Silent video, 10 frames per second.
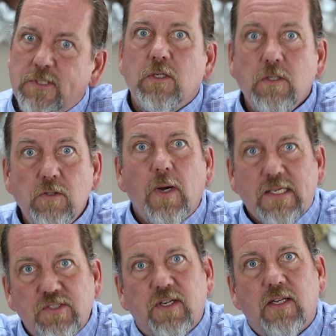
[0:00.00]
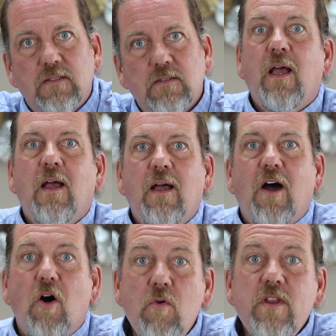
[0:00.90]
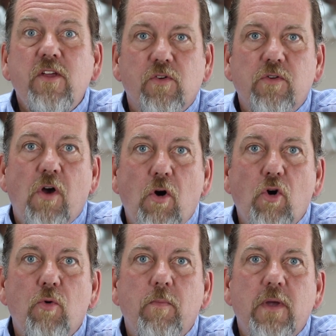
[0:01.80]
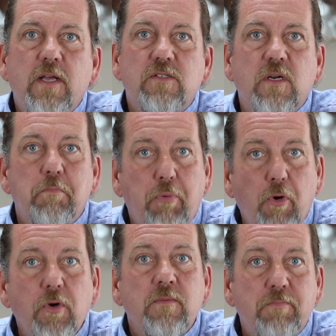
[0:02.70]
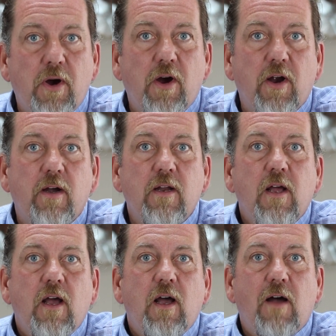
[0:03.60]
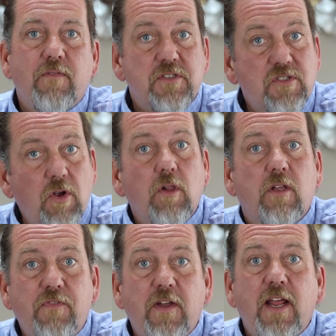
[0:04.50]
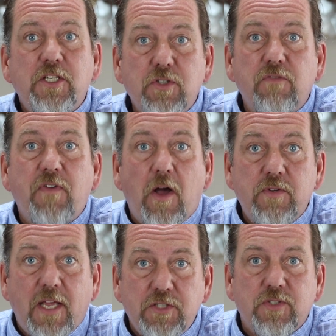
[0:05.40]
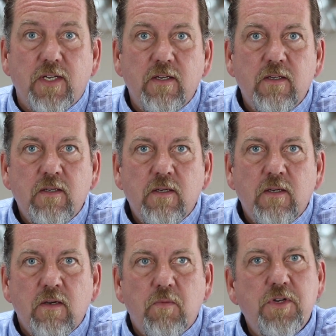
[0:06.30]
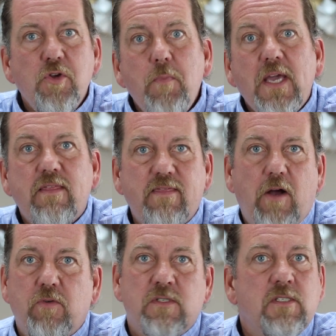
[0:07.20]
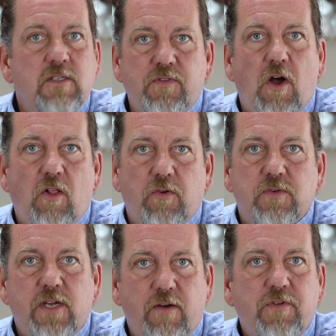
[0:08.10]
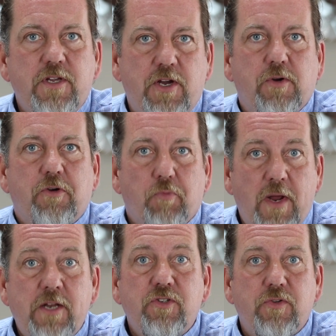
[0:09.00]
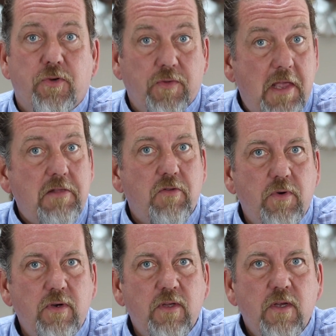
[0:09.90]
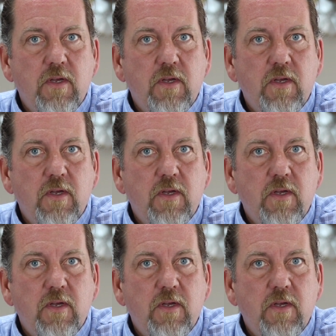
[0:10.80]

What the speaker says: Good question. Owning your own home is an important part of a solid financial foundation. When you pay thousands of dollars every year in rent to your landlord,